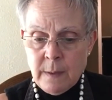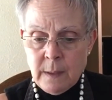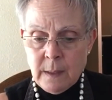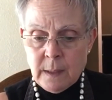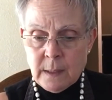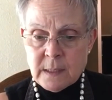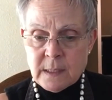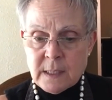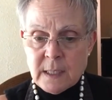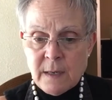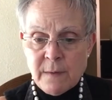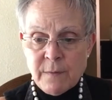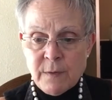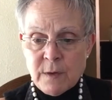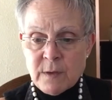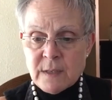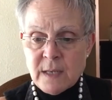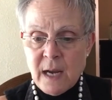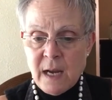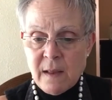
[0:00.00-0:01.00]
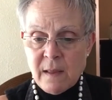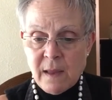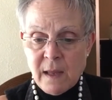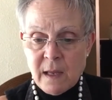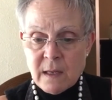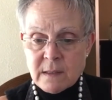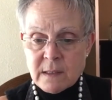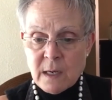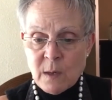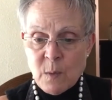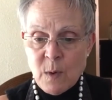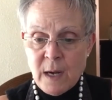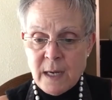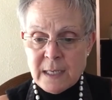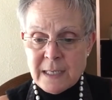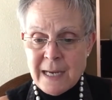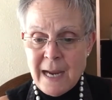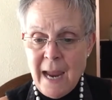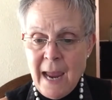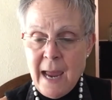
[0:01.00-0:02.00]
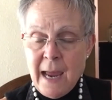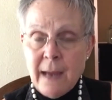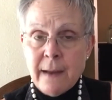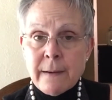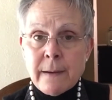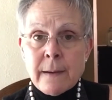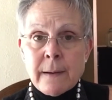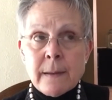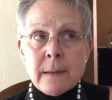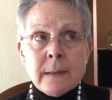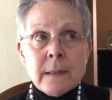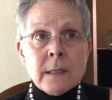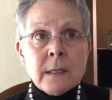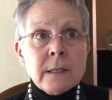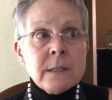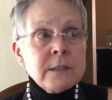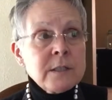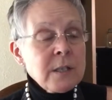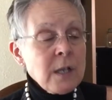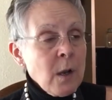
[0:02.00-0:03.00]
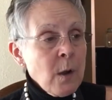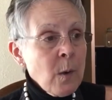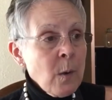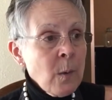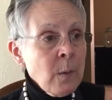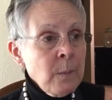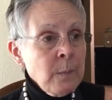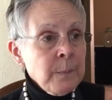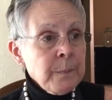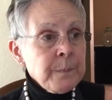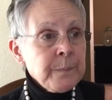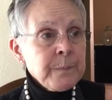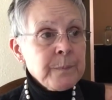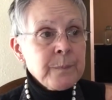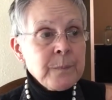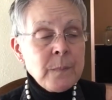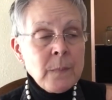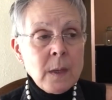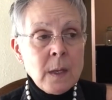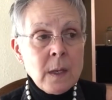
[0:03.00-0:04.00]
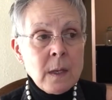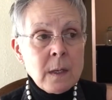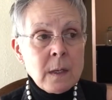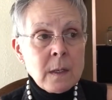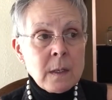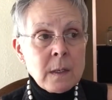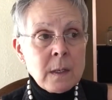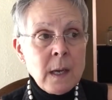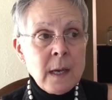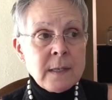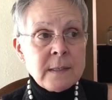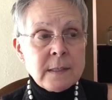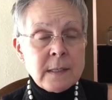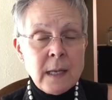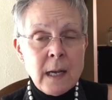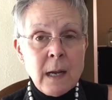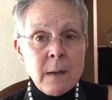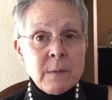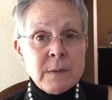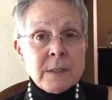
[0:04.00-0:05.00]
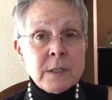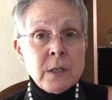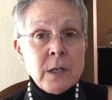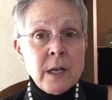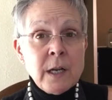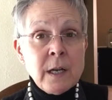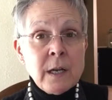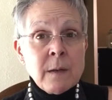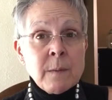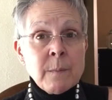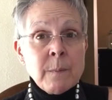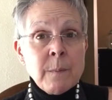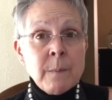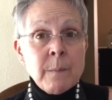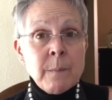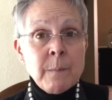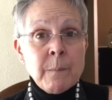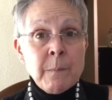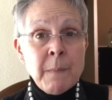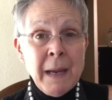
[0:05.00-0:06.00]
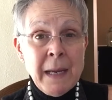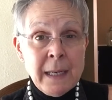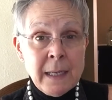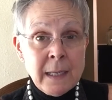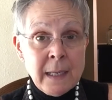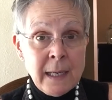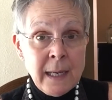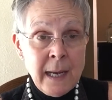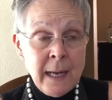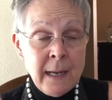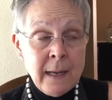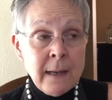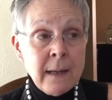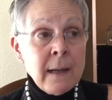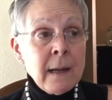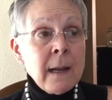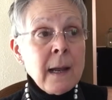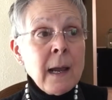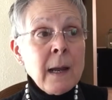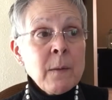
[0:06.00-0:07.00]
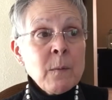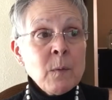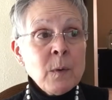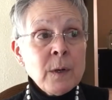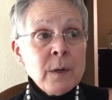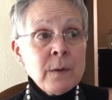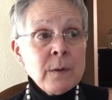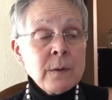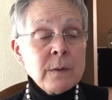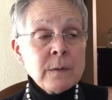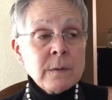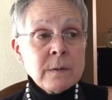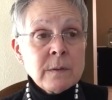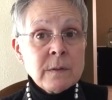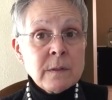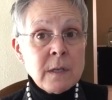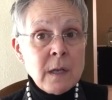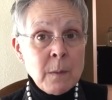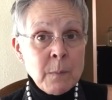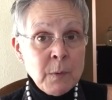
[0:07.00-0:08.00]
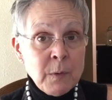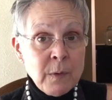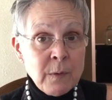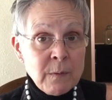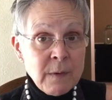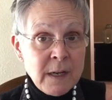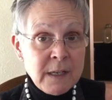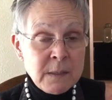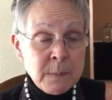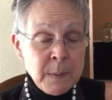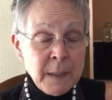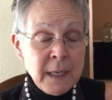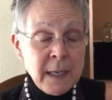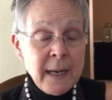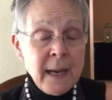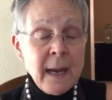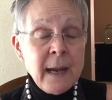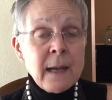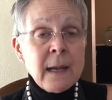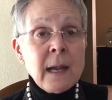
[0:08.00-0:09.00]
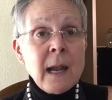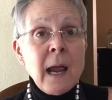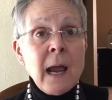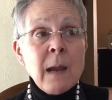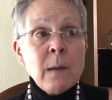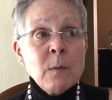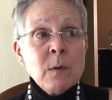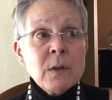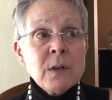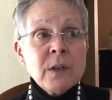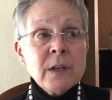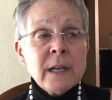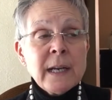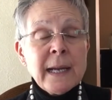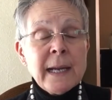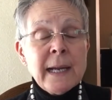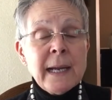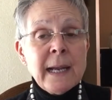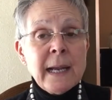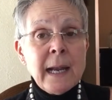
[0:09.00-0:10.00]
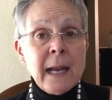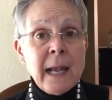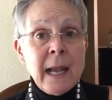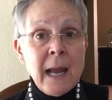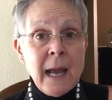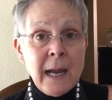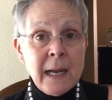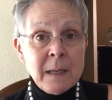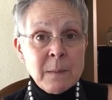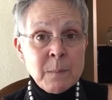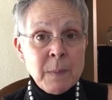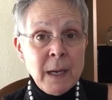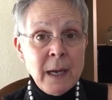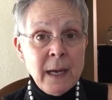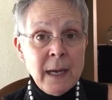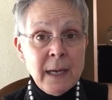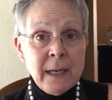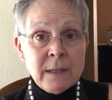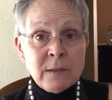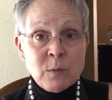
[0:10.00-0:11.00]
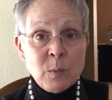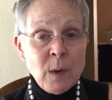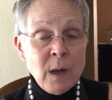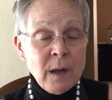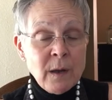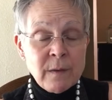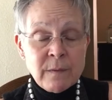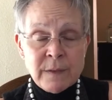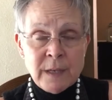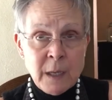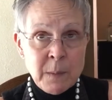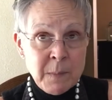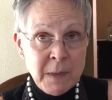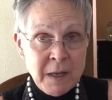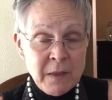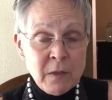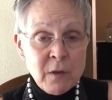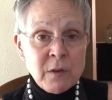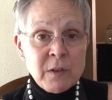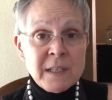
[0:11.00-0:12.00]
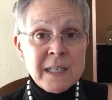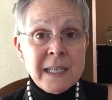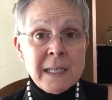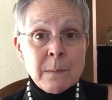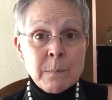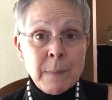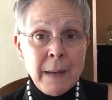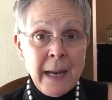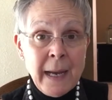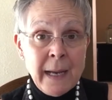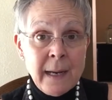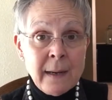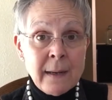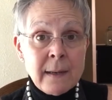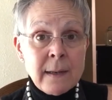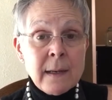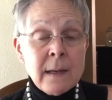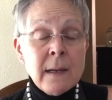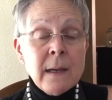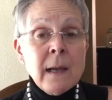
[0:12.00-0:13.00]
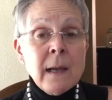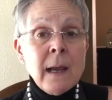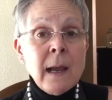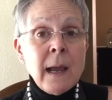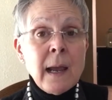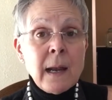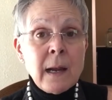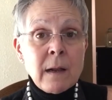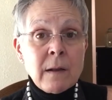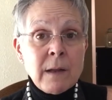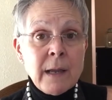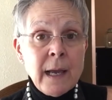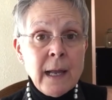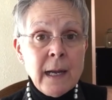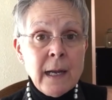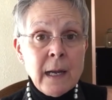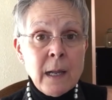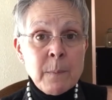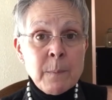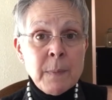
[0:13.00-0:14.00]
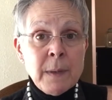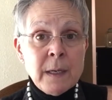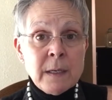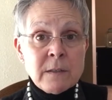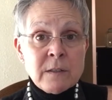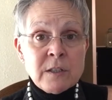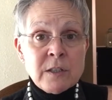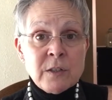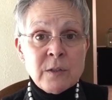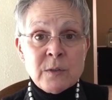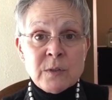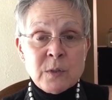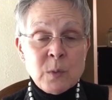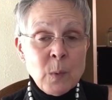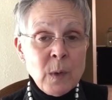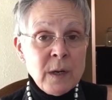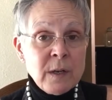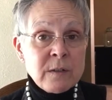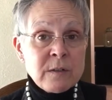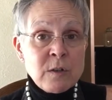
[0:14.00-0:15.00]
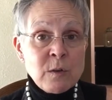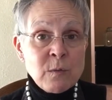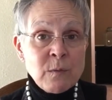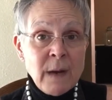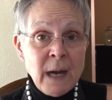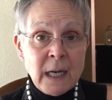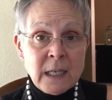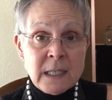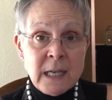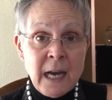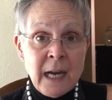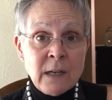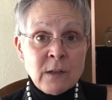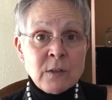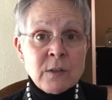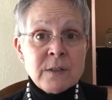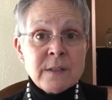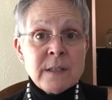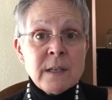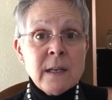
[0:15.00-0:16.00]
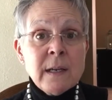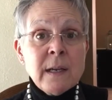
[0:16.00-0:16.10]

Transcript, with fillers: Let's see if there's anything else I wanted to add. So I said I was going to make it again. I will double the recipe again. I will cook it in a 9 by 12, 9 by 13 pan, and I'll cut it up into squares or rectangles